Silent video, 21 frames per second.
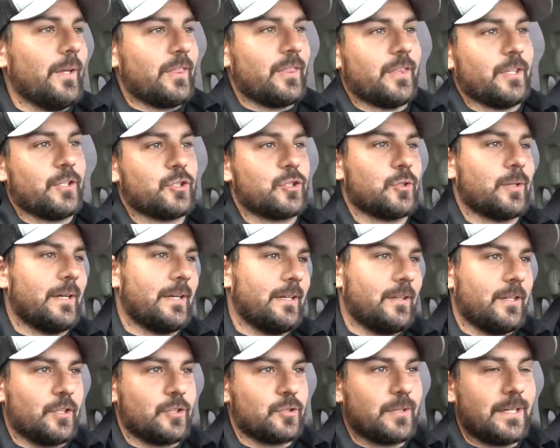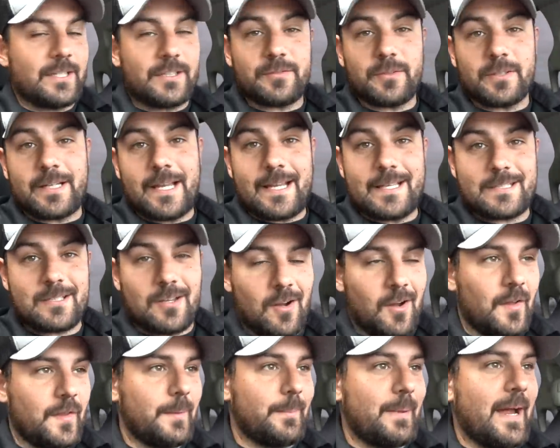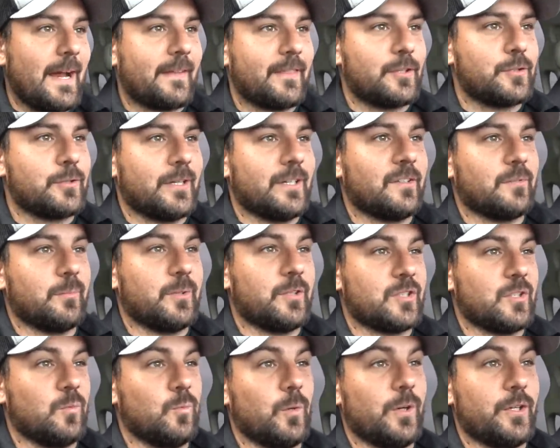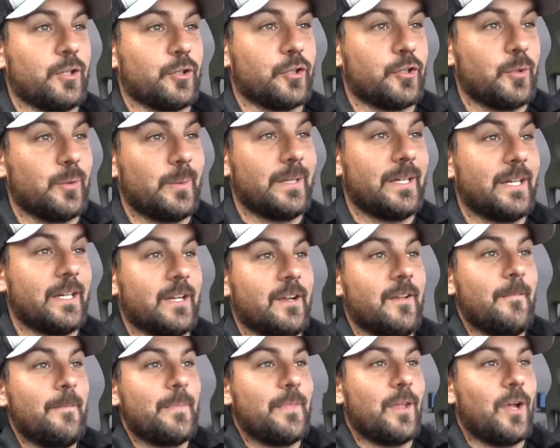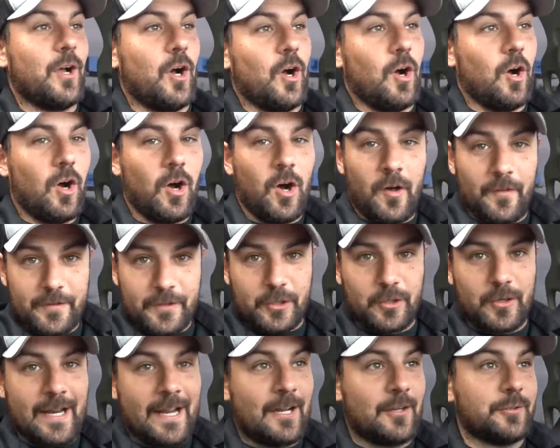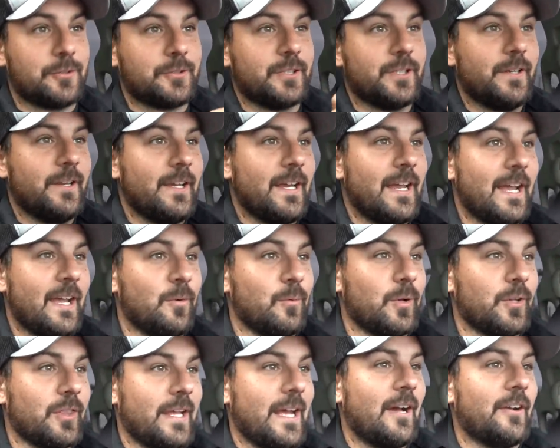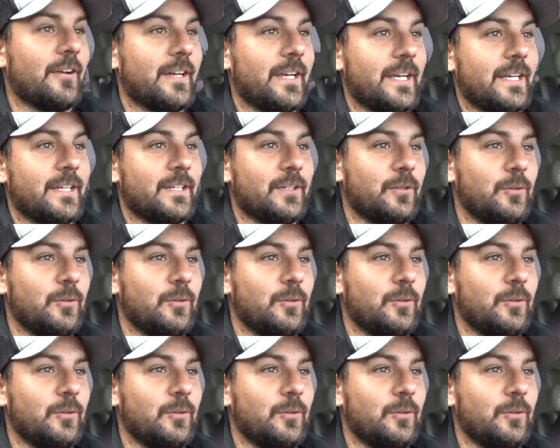with the, tra the transfer case on the back of the transmission when you're doing it on the ground and without a,